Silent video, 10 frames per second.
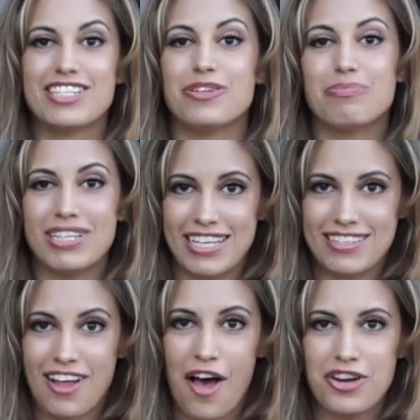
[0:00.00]
So
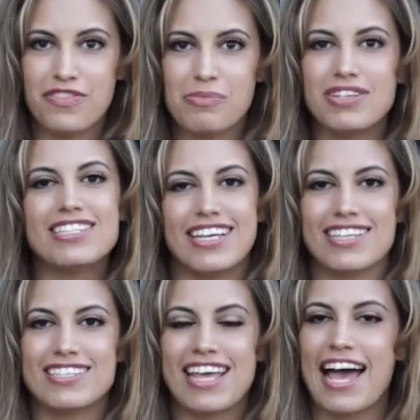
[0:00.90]
please, on November
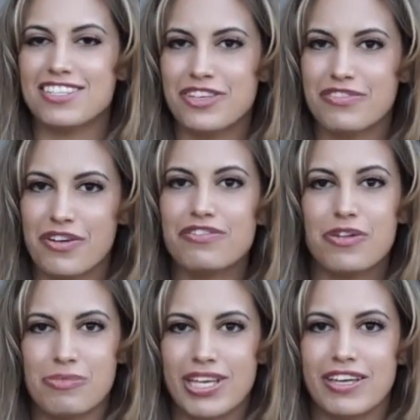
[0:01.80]
6th, cast your vote
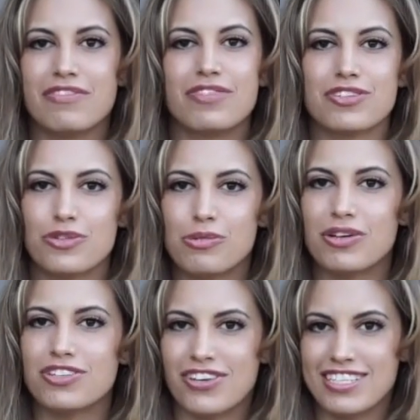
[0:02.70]
for me for School
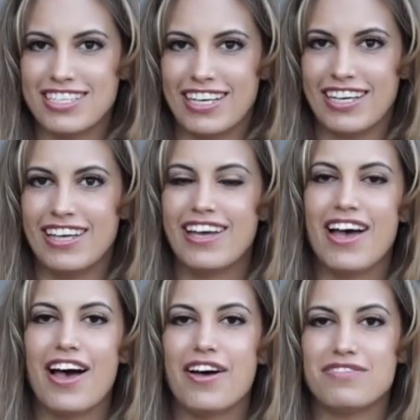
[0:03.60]
Board Trustee
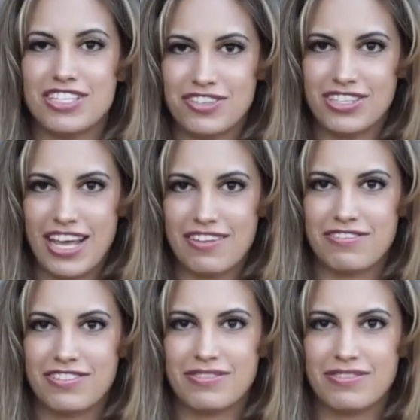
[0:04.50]
of District F.